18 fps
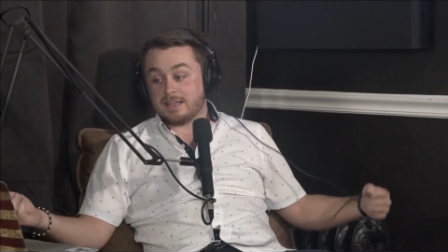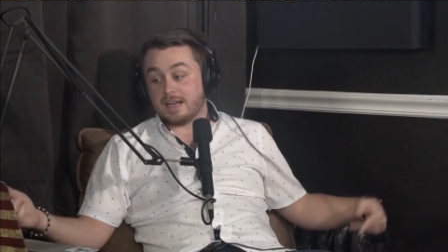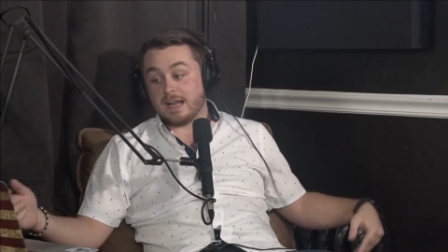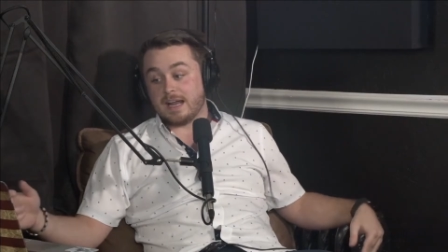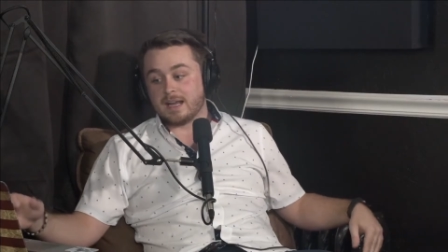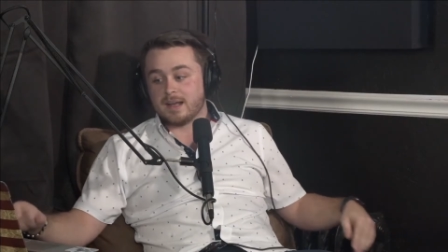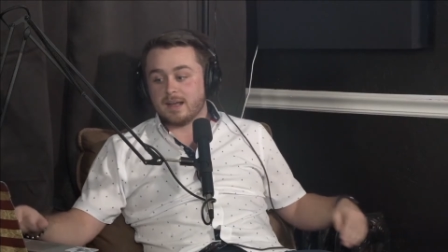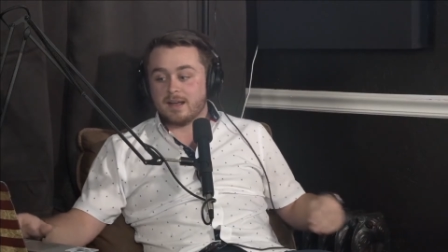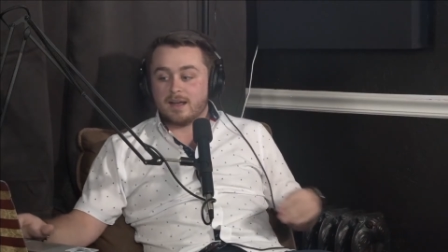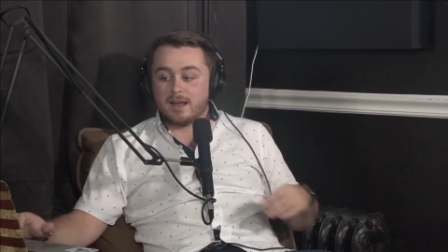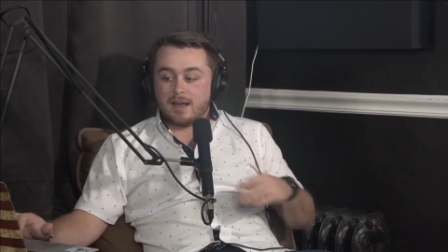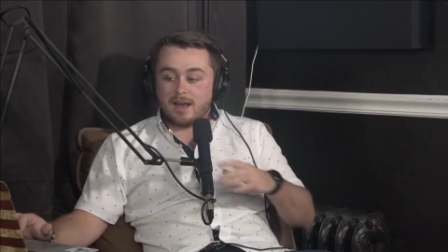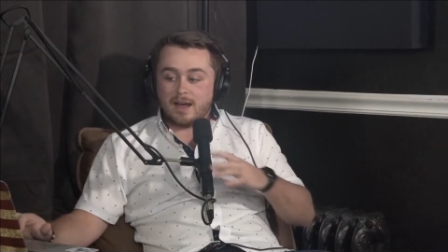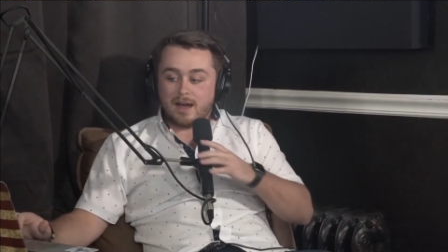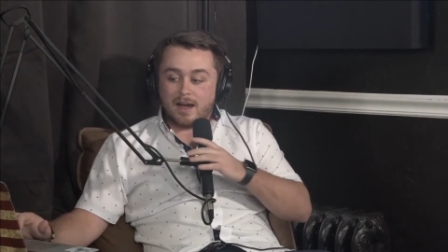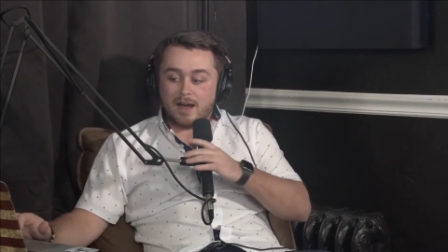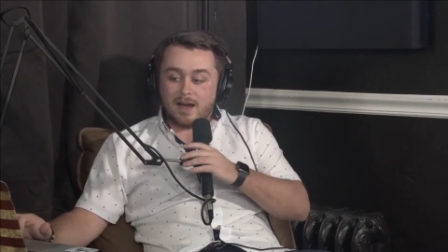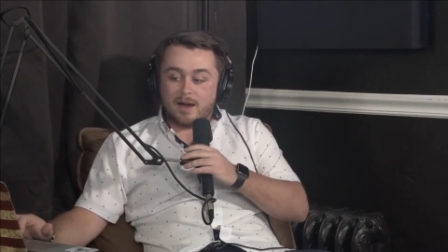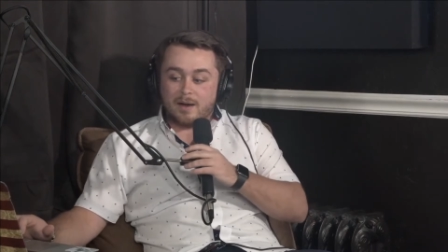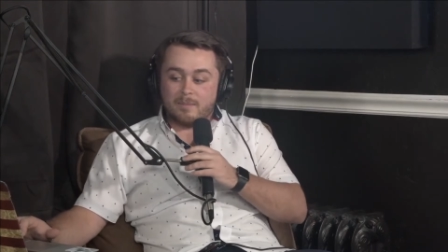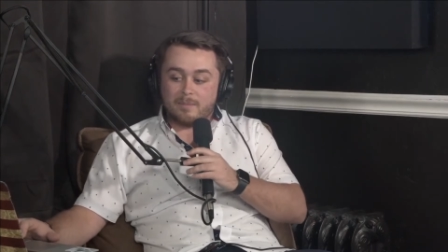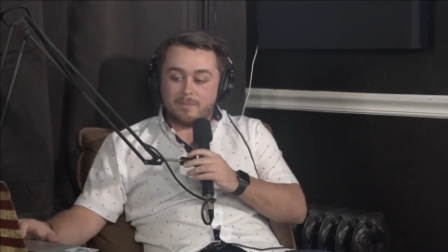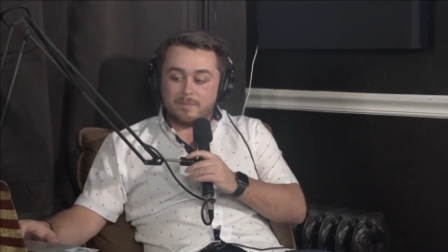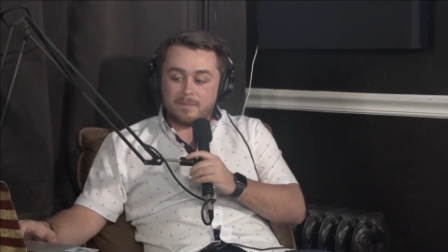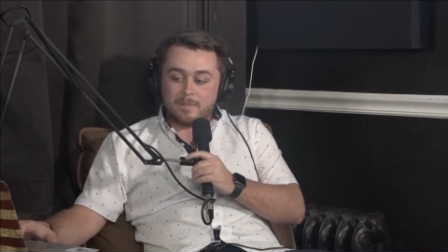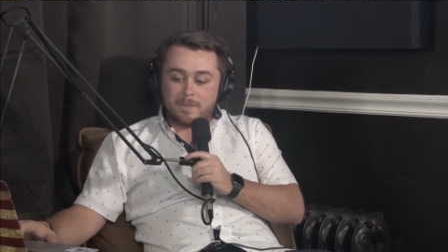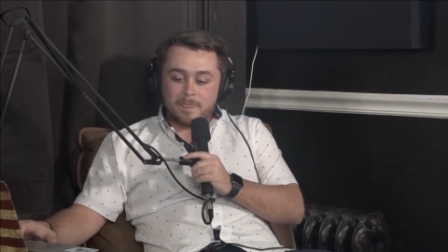today,
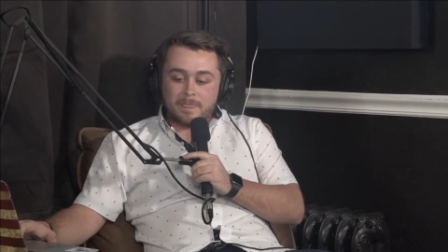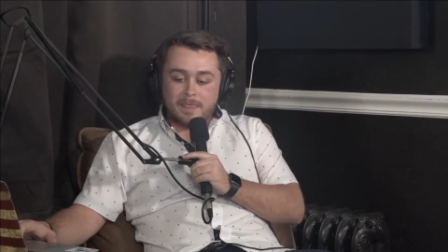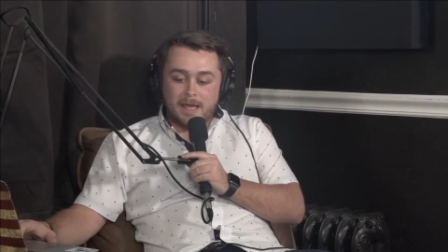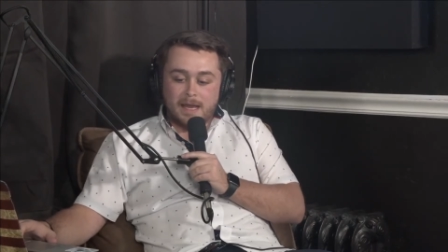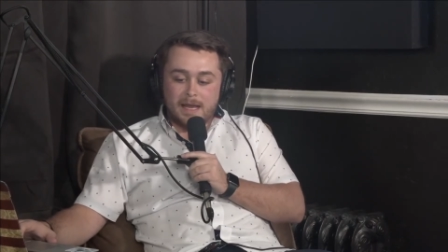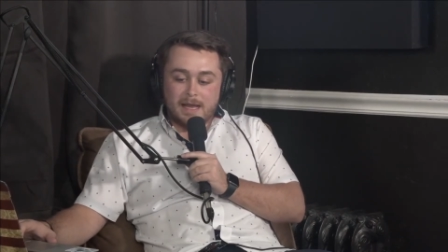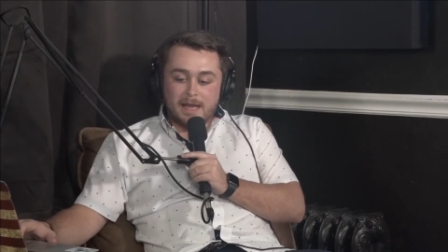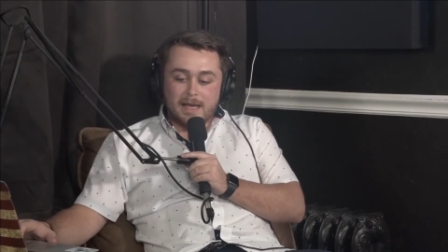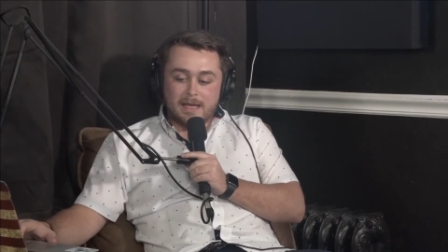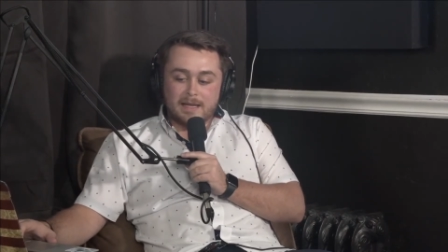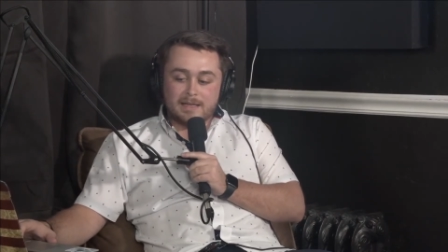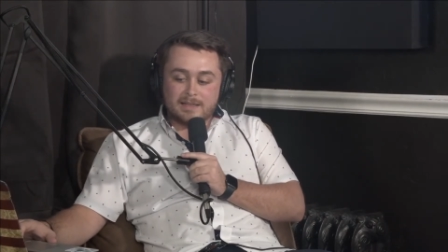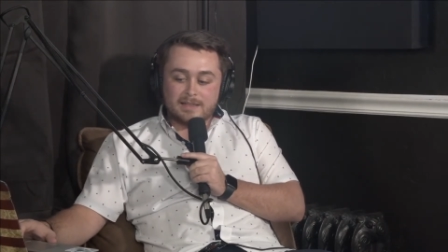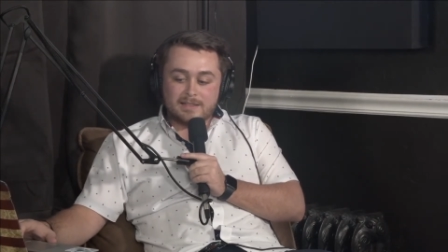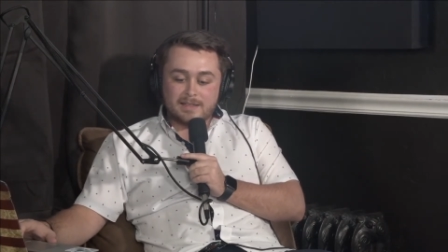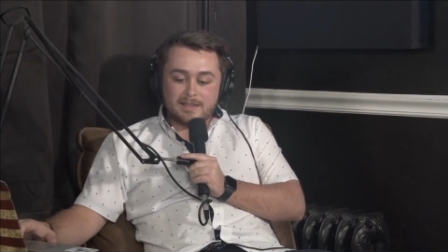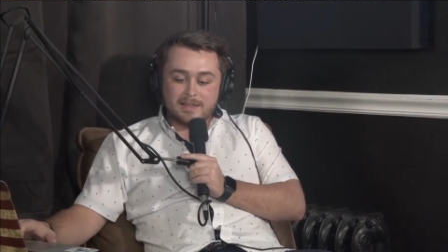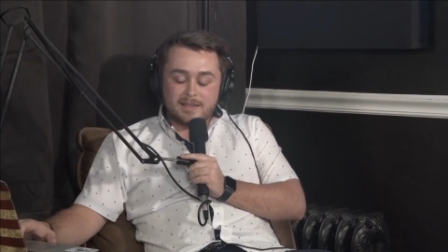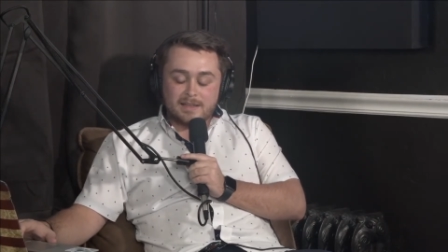and